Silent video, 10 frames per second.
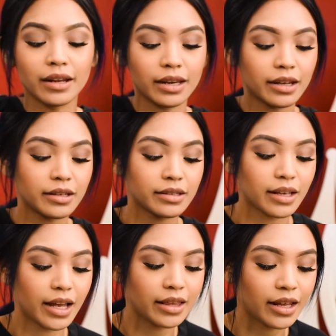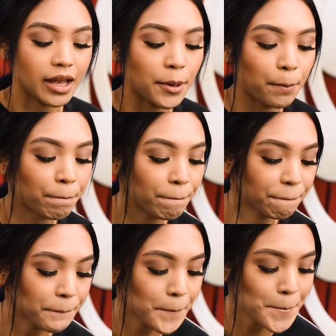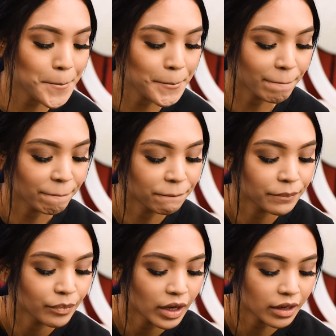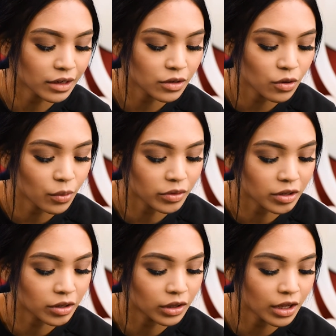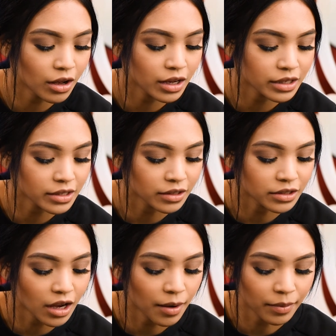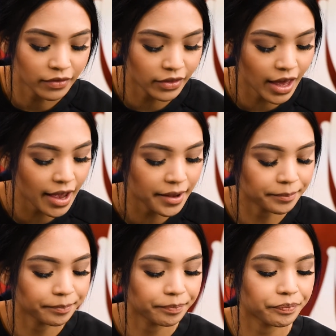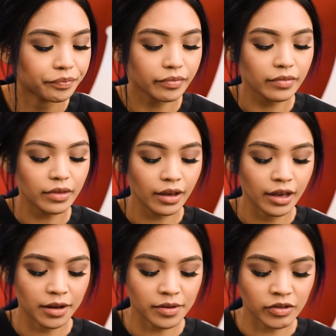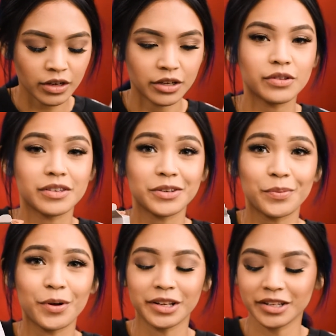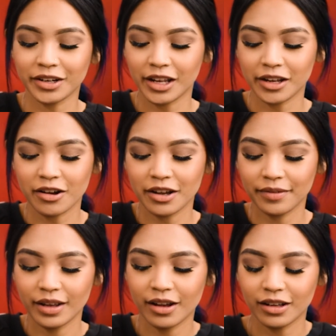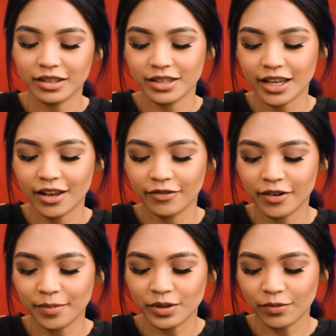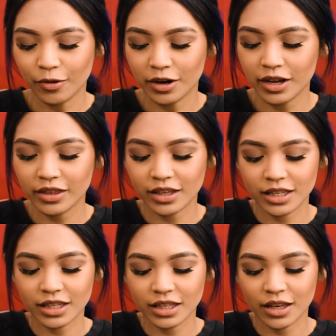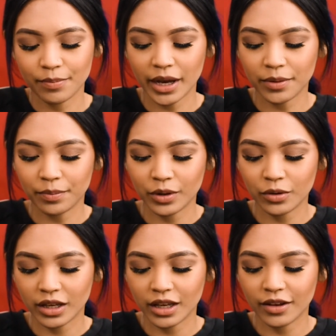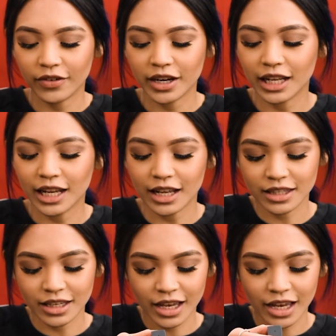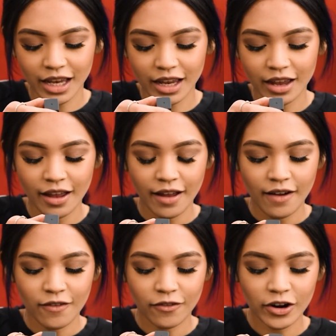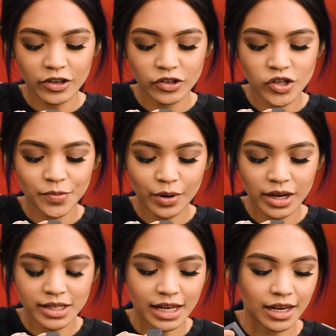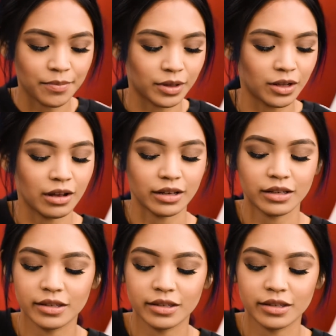Nice. And then I'm gonna go with the gloss on top of that. And I'm actually gonna use this new product here that I got on sale from Sephora. This is the Bite Beauty Vanilla Latte French Press Lip Gloss.